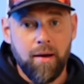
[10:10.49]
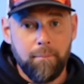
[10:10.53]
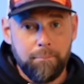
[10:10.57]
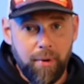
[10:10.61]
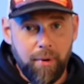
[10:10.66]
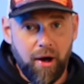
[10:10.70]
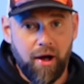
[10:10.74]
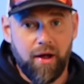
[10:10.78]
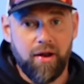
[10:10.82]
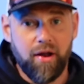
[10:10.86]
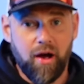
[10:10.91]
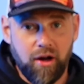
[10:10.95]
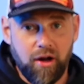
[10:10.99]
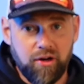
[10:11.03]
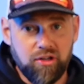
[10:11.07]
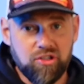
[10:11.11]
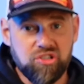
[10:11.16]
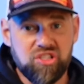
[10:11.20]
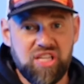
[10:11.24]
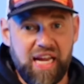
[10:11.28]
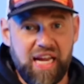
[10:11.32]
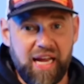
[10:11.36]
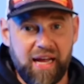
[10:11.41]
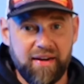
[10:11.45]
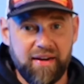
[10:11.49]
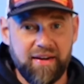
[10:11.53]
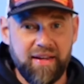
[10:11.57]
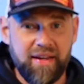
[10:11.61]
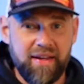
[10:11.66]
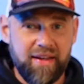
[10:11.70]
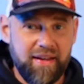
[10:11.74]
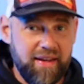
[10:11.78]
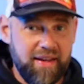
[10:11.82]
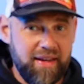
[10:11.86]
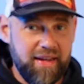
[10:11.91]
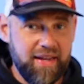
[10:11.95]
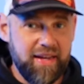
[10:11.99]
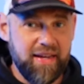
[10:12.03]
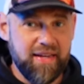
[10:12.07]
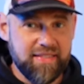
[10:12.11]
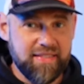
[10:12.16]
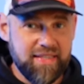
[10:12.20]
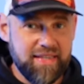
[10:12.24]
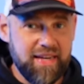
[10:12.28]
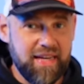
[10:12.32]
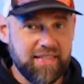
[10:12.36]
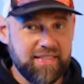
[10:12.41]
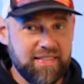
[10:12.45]
But understand, it is
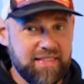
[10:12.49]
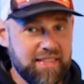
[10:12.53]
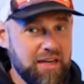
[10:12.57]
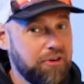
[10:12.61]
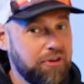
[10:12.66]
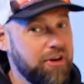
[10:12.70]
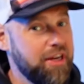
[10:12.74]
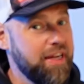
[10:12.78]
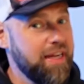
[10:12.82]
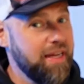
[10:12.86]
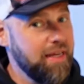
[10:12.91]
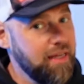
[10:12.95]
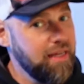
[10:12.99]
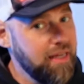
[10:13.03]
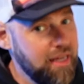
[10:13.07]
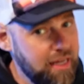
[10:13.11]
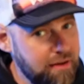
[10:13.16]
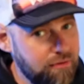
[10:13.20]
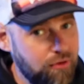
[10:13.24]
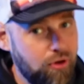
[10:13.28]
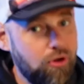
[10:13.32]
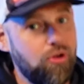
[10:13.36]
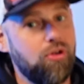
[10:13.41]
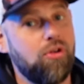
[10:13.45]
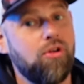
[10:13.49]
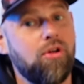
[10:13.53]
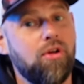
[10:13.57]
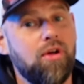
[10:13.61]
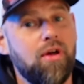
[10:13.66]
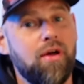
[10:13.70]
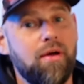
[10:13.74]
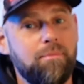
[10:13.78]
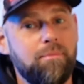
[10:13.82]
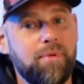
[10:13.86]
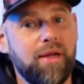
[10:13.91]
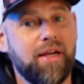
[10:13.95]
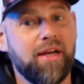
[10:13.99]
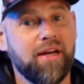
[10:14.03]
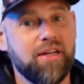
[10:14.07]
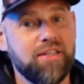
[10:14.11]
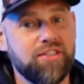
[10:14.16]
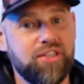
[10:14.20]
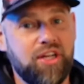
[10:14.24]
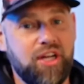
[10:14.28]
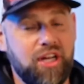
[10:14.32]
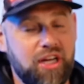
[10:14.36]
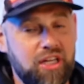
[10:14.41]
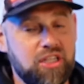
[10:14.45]
a necessary evil
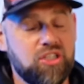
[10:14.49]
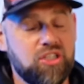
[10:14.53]
because it is